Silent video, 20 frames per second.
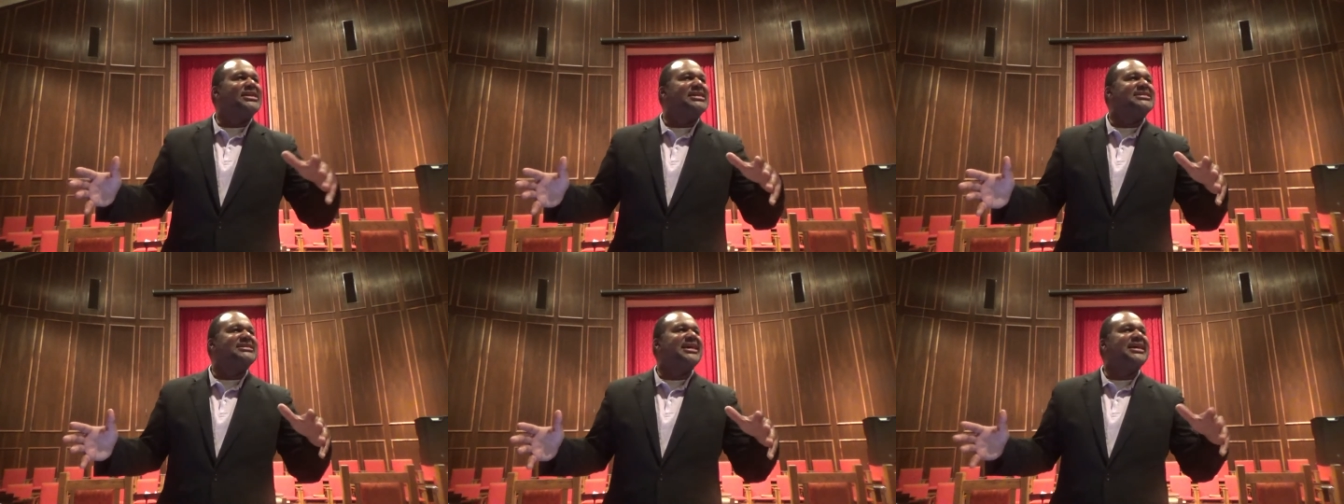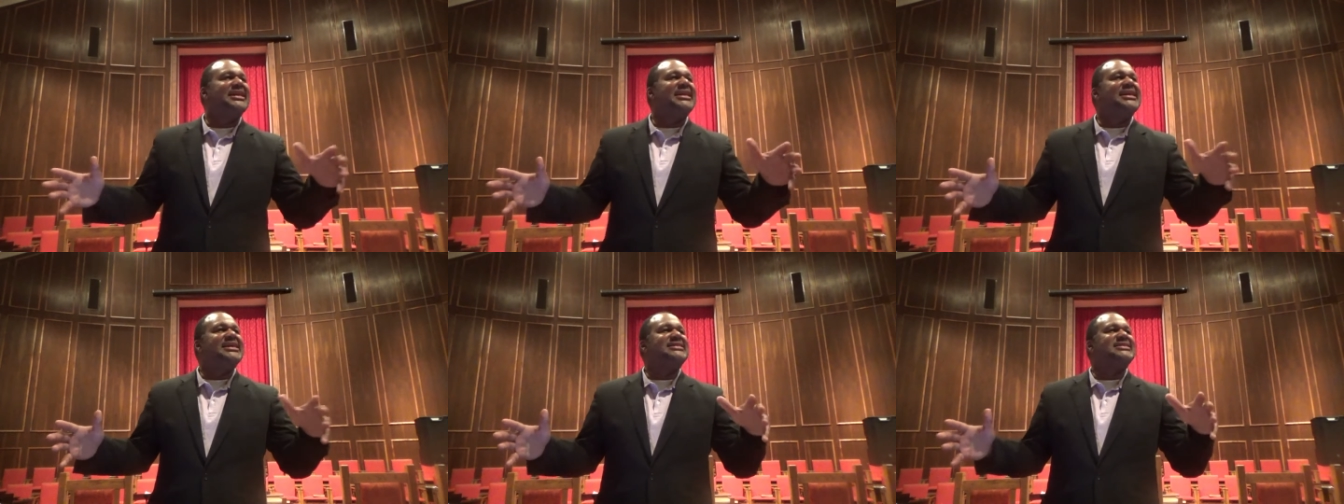And he
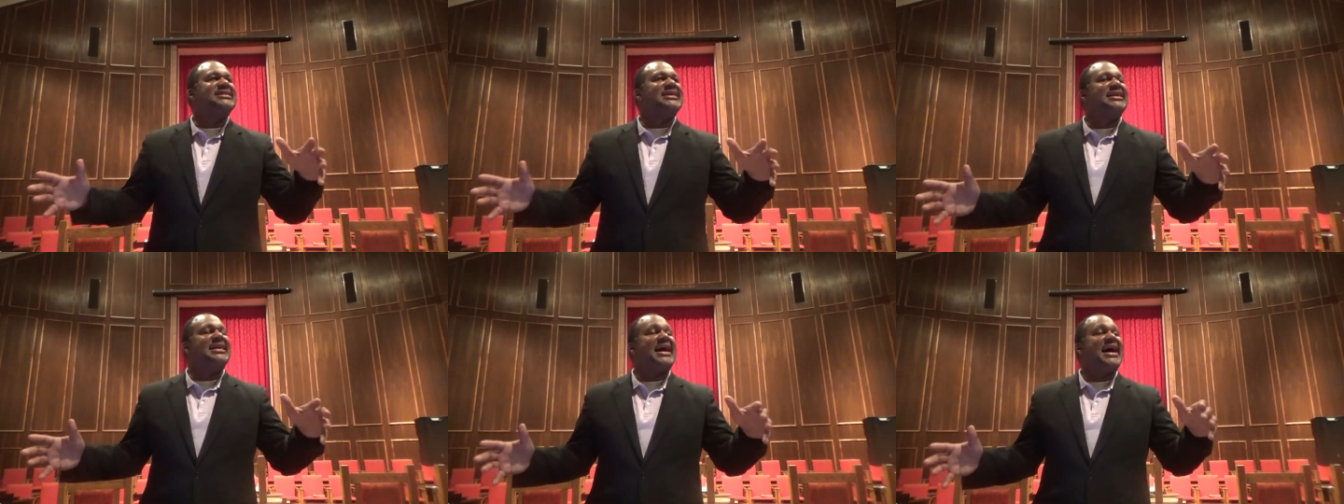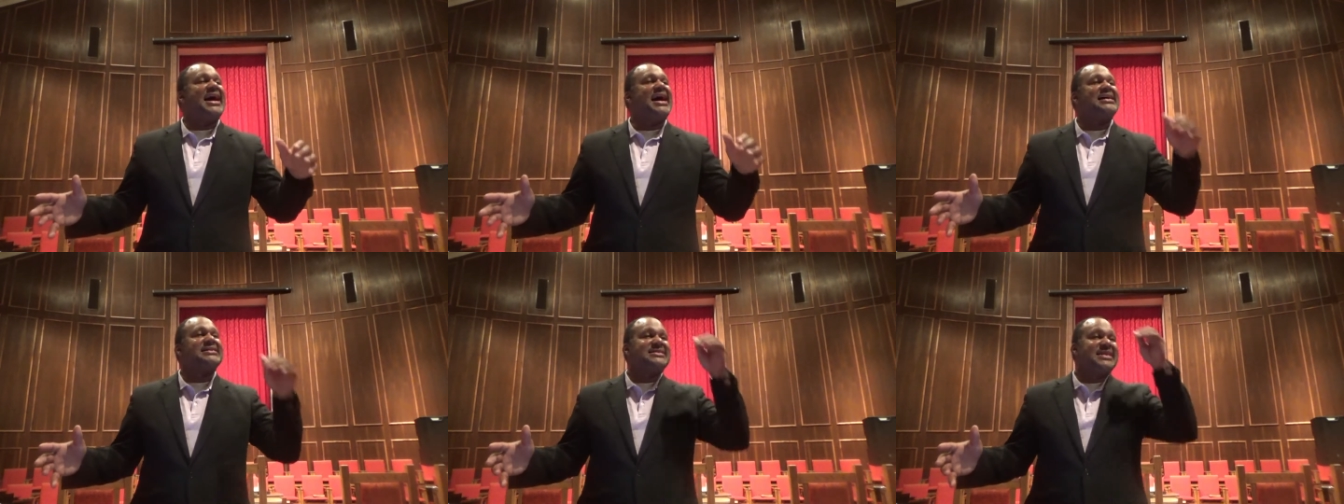said, listen,
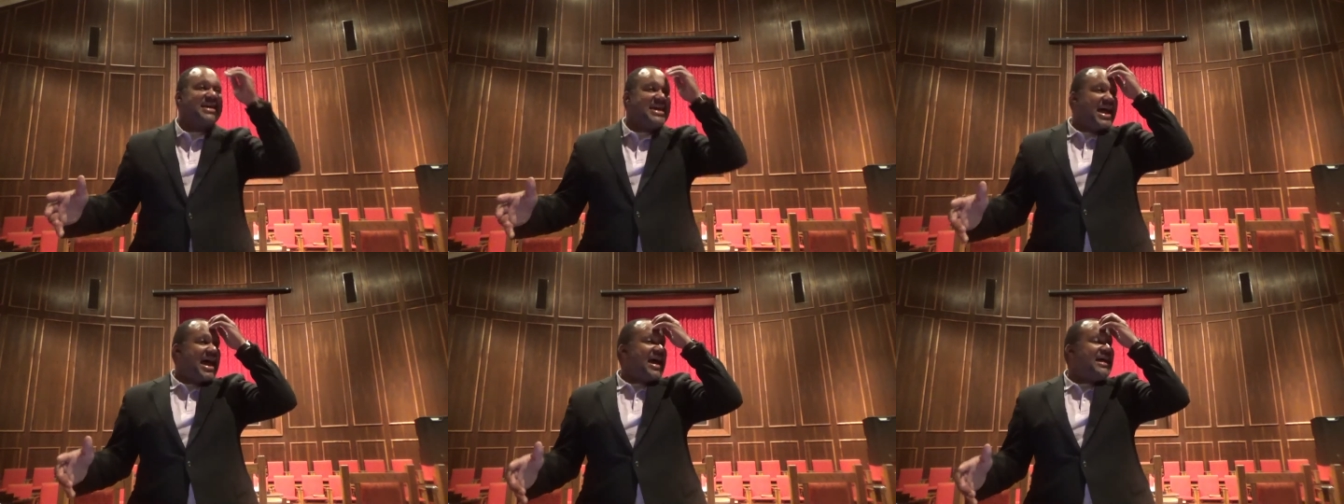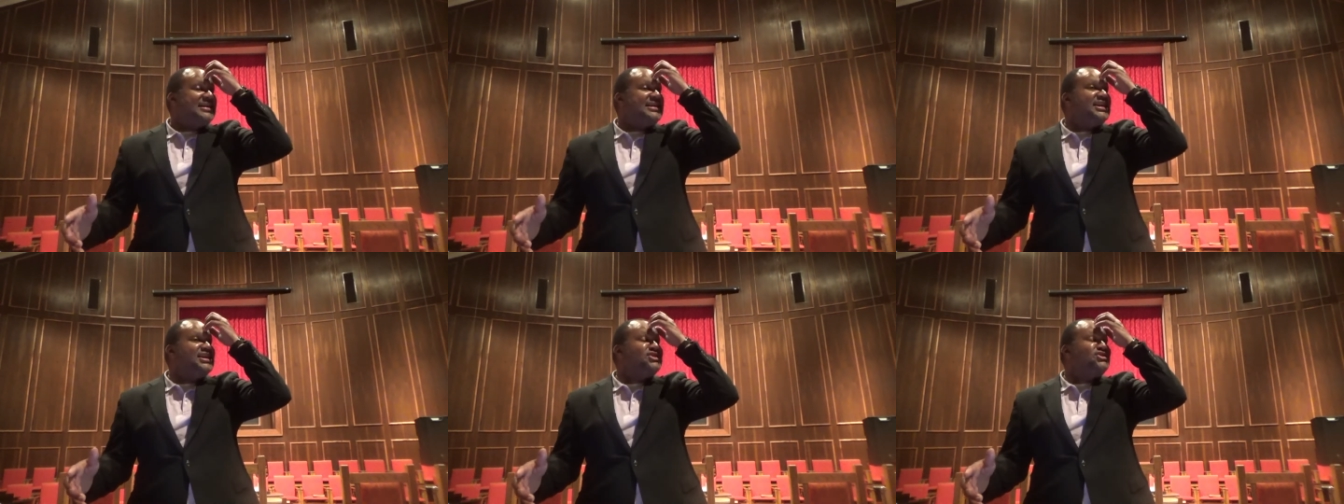guys,
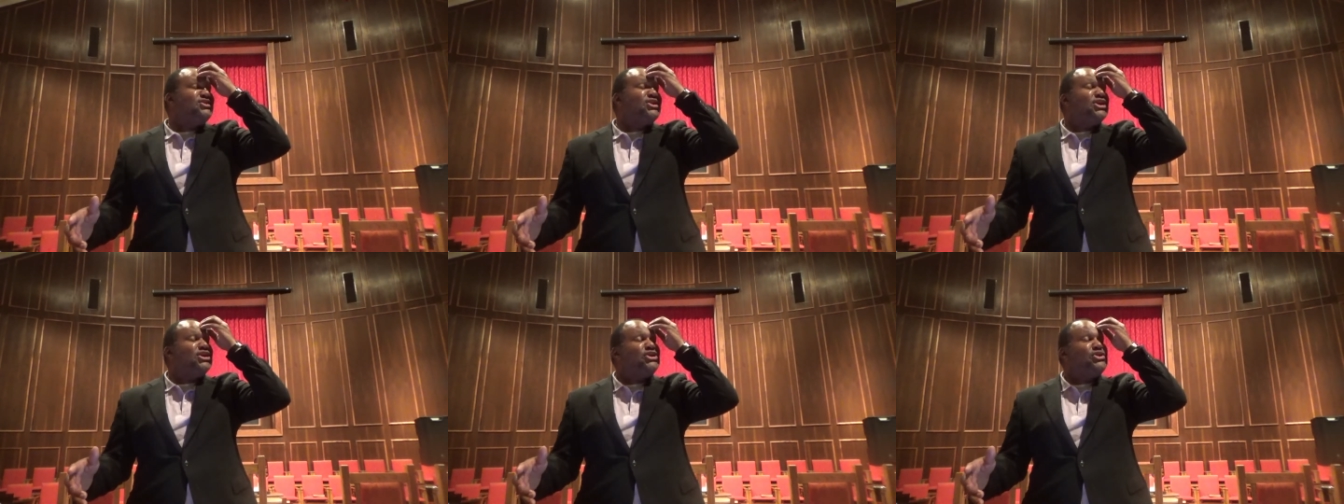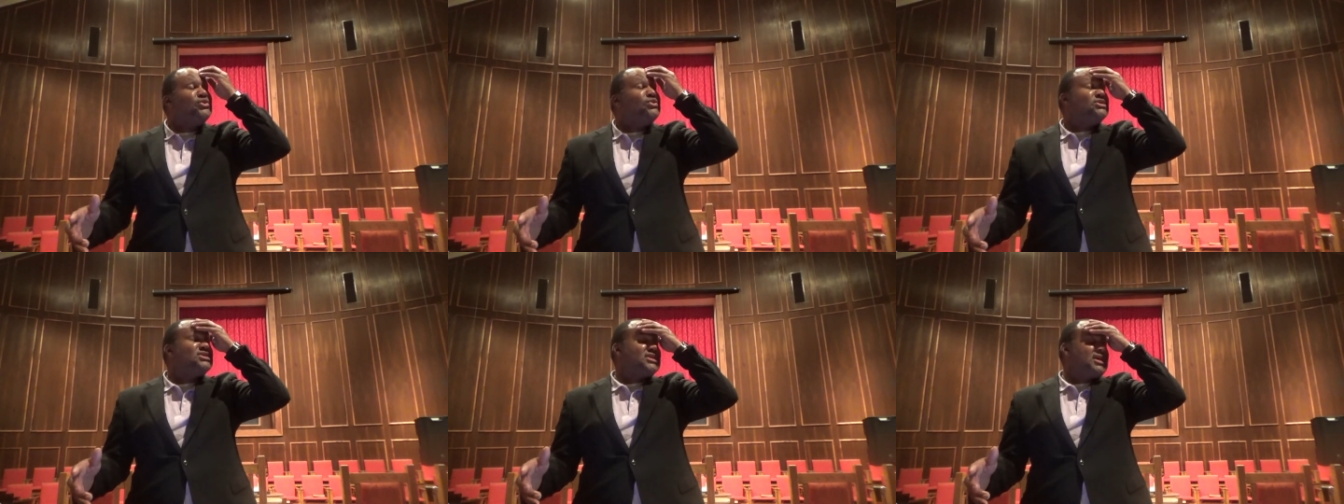I need you to
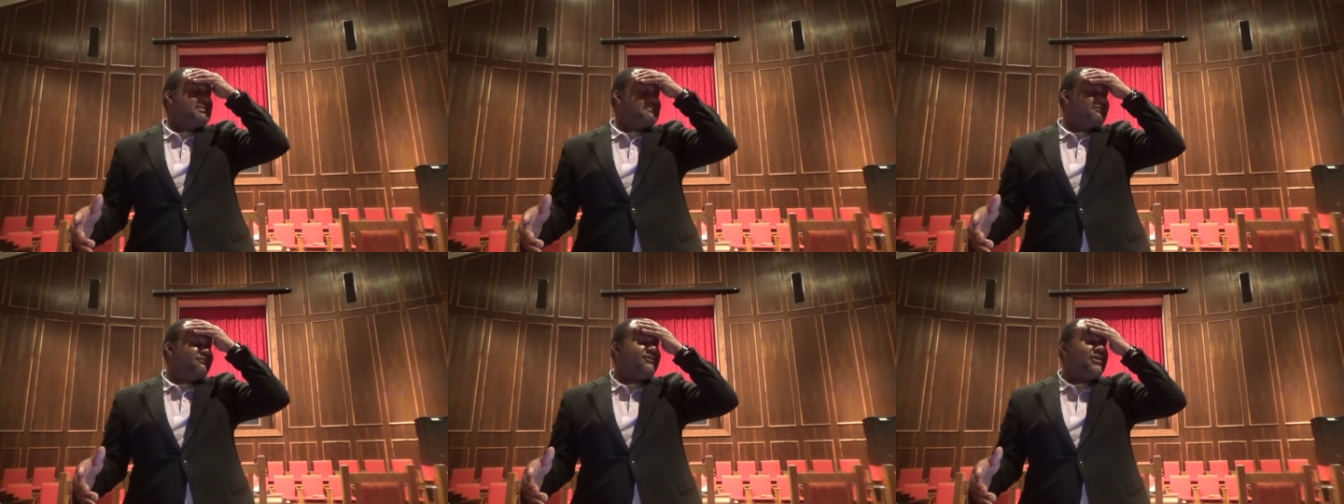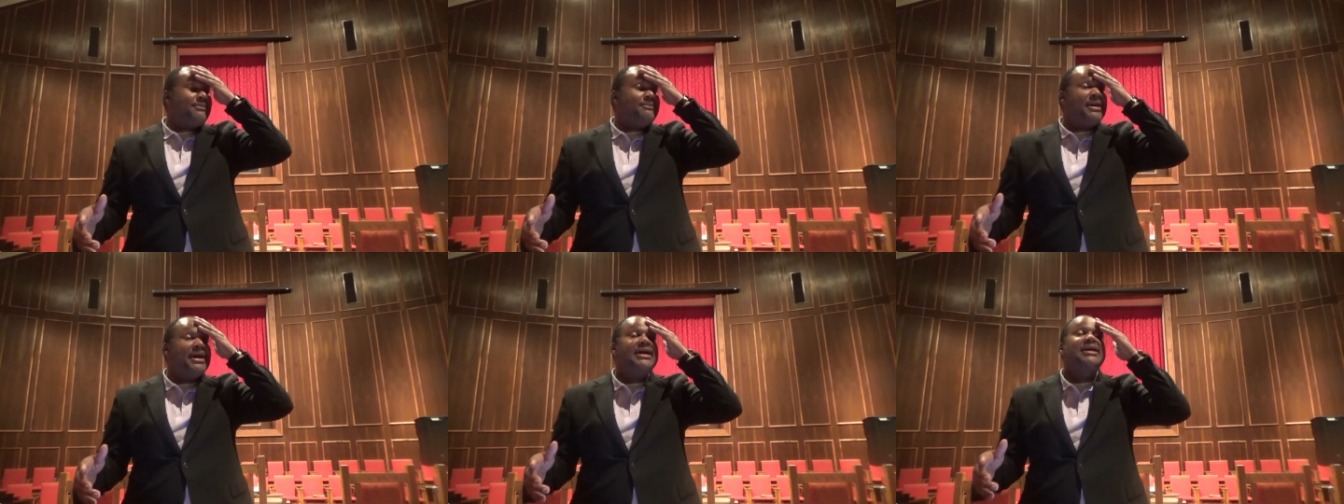do something for me.